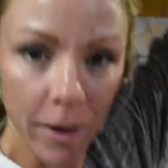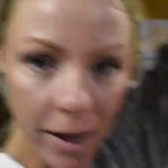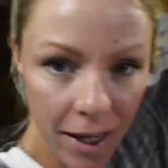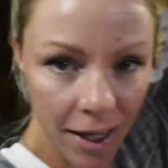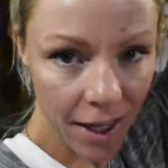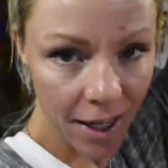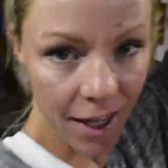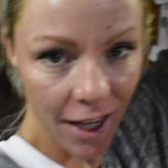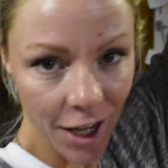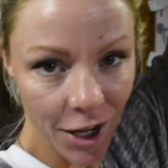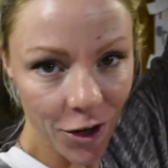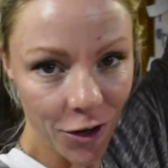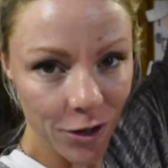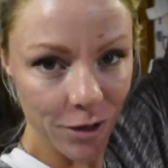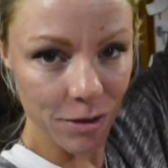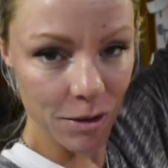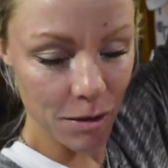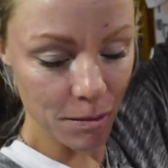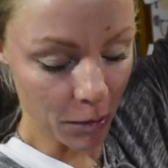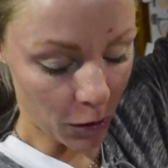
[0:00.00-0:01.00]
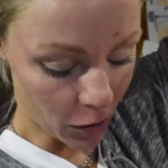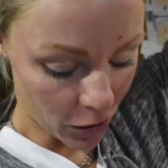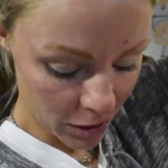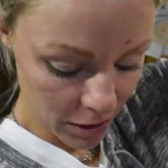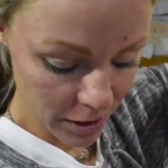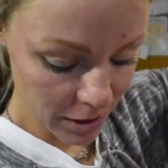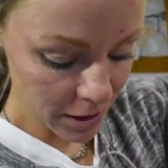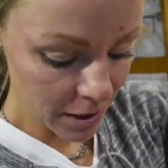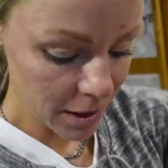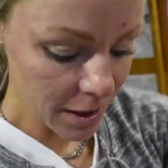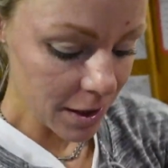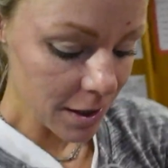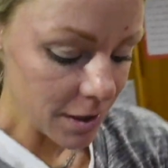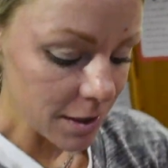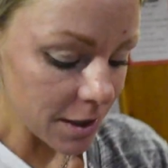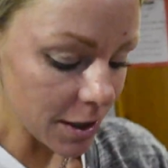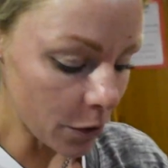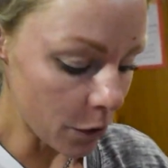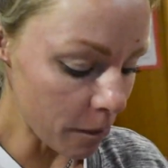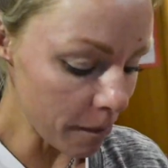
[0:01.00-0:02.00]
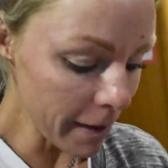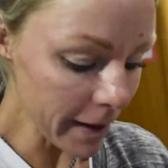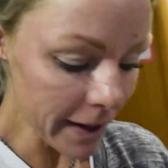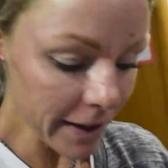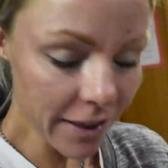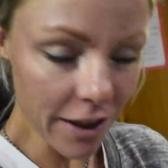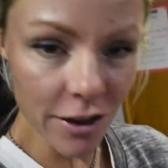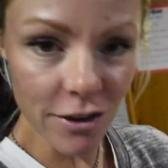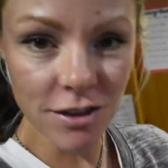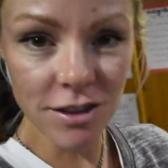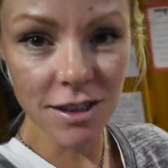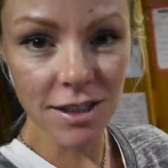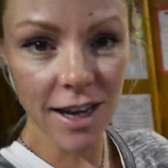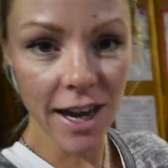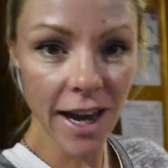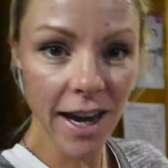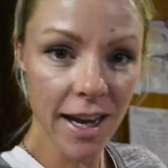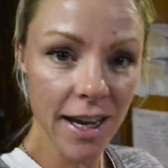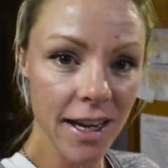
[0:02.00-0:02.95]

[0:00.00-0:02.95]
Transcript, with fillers: be a Christmas box. So we're making those today.